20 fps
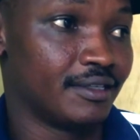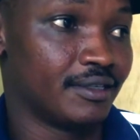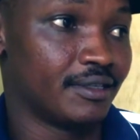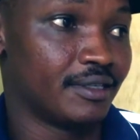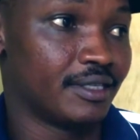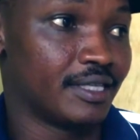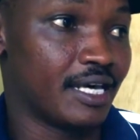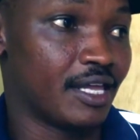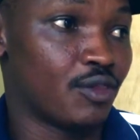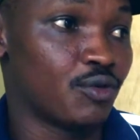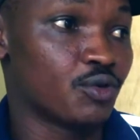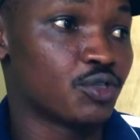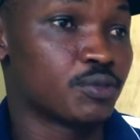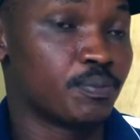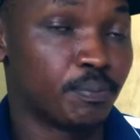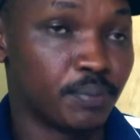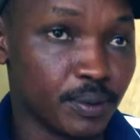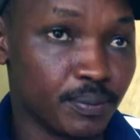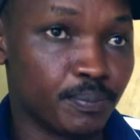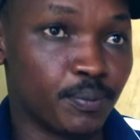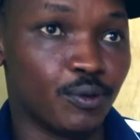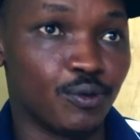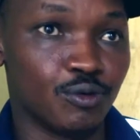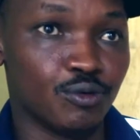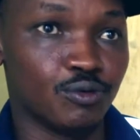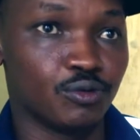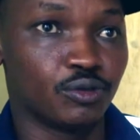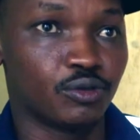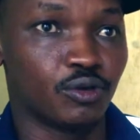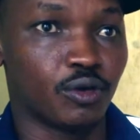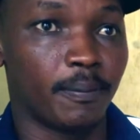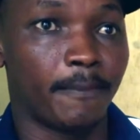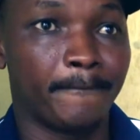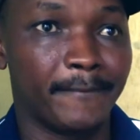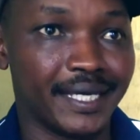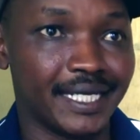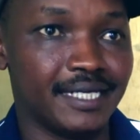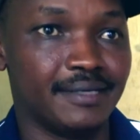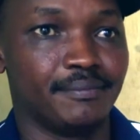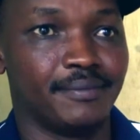there are those people who
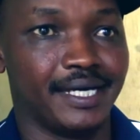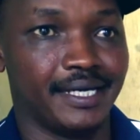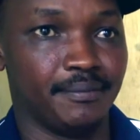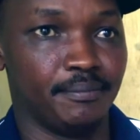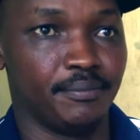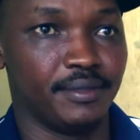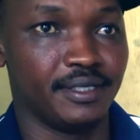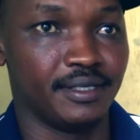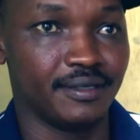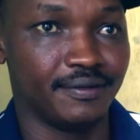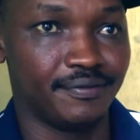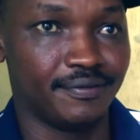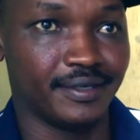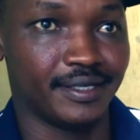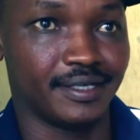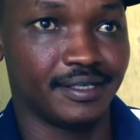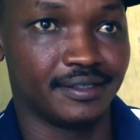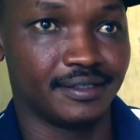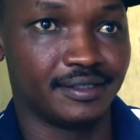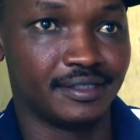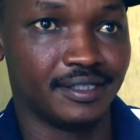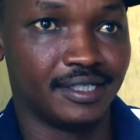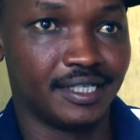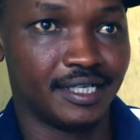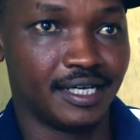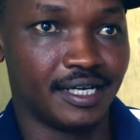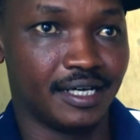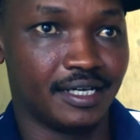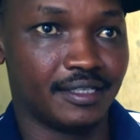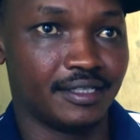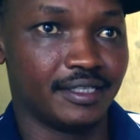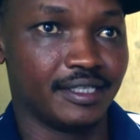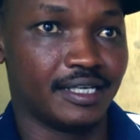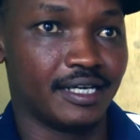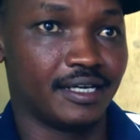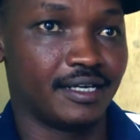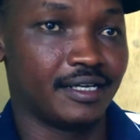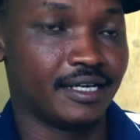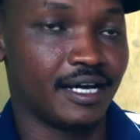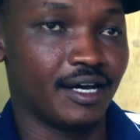copied my behavior, and they
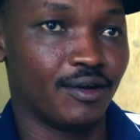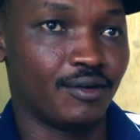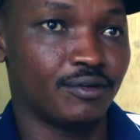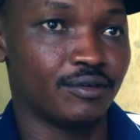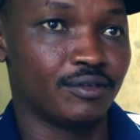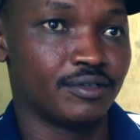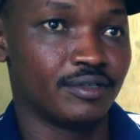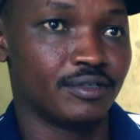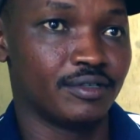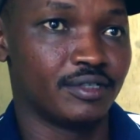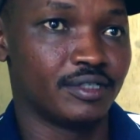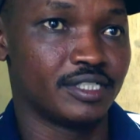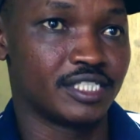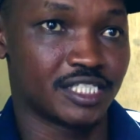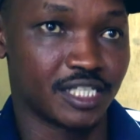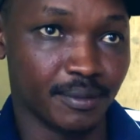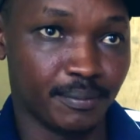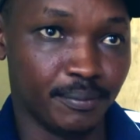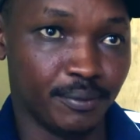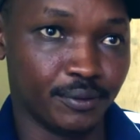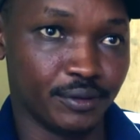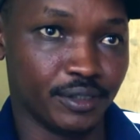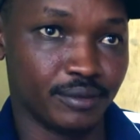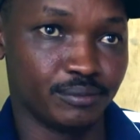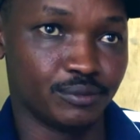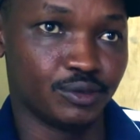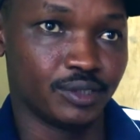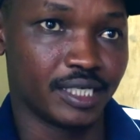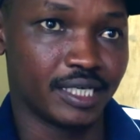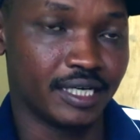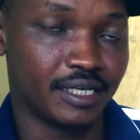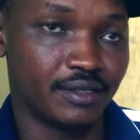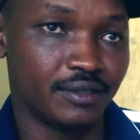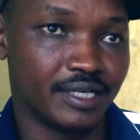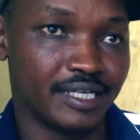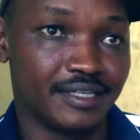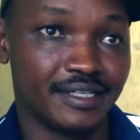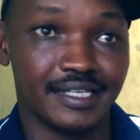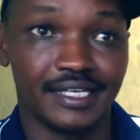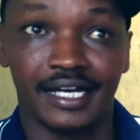are now stable in Muungano,
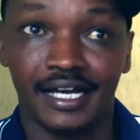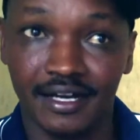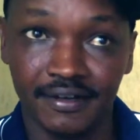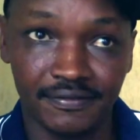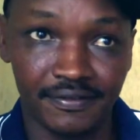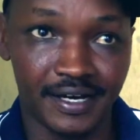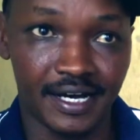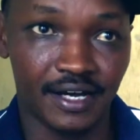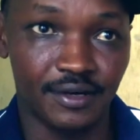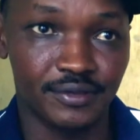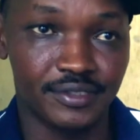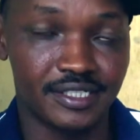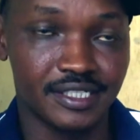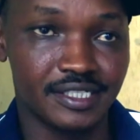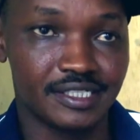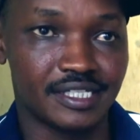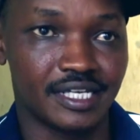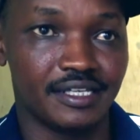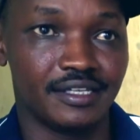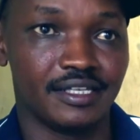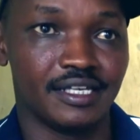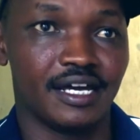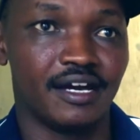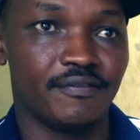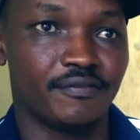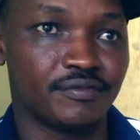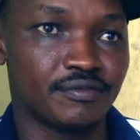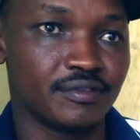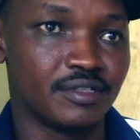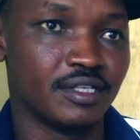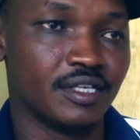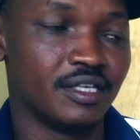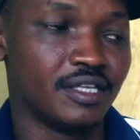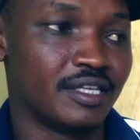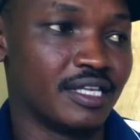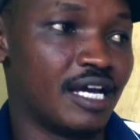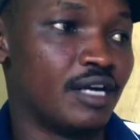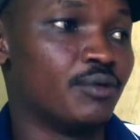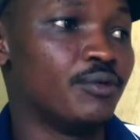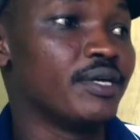and they have houses, and they
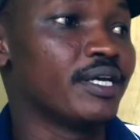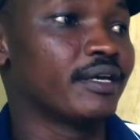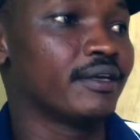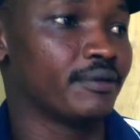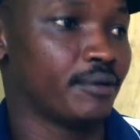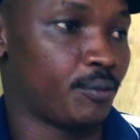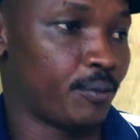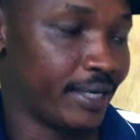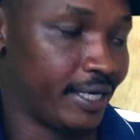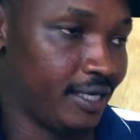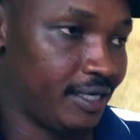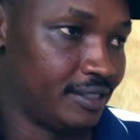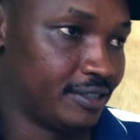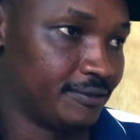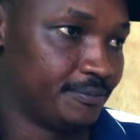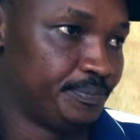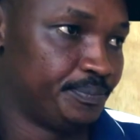are doing well.